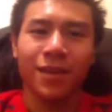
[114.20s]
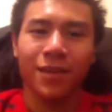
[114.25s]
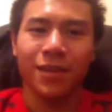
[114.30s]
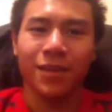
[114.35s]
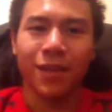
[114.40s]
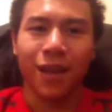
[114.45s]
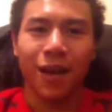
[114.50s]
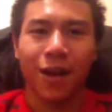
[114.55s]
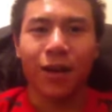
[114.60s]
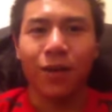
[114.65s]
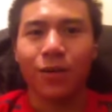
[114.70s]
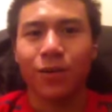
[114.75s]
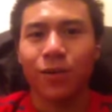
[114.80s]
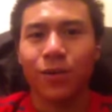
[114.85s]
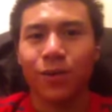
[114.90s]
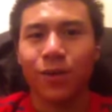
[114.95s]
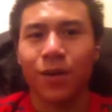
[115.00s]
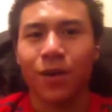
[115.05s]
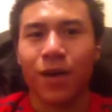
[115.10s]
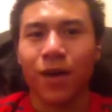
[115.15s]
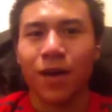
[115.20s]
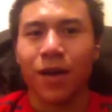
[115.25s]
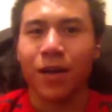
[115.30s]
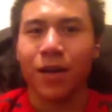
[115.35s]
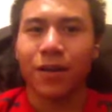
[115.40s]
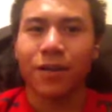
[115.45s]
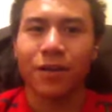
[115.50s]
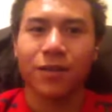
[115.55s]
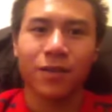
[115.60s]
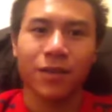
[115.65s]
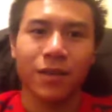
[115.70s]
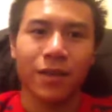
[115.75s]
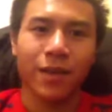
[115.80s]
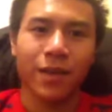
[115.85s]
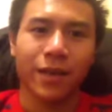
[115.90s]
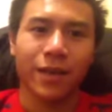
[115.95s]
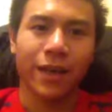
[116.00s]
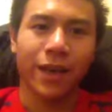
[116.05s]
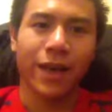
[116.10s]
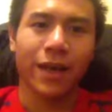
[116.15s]
Shout out to
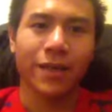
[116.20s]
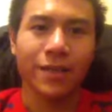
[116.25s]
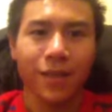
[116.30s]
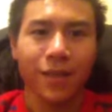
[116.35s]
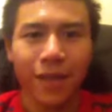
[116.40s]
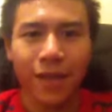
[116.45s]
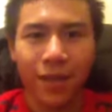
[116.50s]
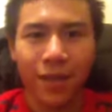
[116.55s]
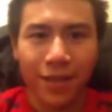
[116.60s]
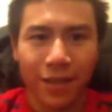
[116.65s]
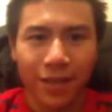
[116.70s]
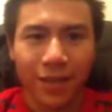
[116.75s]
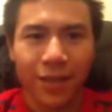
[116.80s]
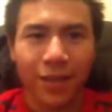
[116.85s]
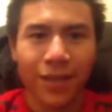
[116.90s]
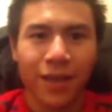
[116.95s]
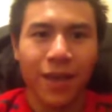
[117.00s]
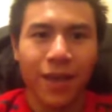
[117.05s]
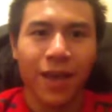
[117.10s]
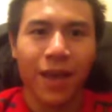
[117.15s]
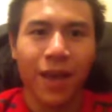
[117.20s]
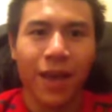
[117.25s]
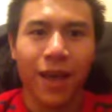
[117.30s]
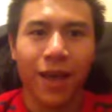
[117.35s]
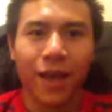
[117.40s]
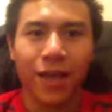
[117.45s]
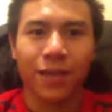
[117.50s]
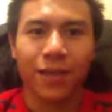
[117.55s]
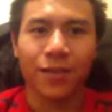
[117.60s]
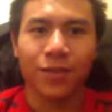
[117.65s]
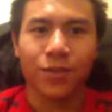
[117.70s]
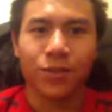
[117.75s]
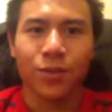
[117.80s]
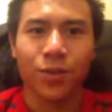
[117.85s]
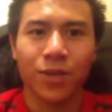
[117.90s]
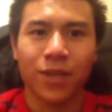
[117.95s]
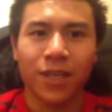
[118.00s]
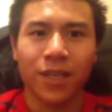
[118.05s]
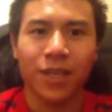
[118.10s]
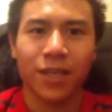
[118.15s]
Cat 10 and
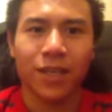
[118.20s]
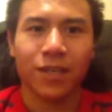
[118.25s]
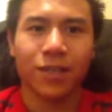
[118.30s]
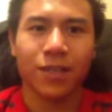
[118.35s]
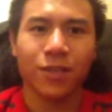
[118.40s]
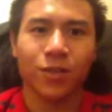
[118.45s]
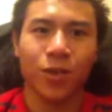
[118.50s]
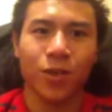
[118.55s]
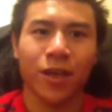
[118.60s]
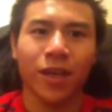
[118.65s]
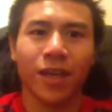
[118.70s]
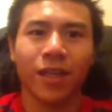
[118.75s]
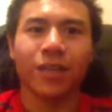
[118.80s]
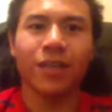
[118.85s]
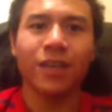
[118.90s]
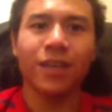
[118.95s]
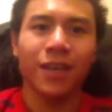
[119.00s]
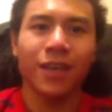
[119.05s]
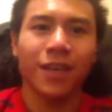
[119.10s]
Tree Tran.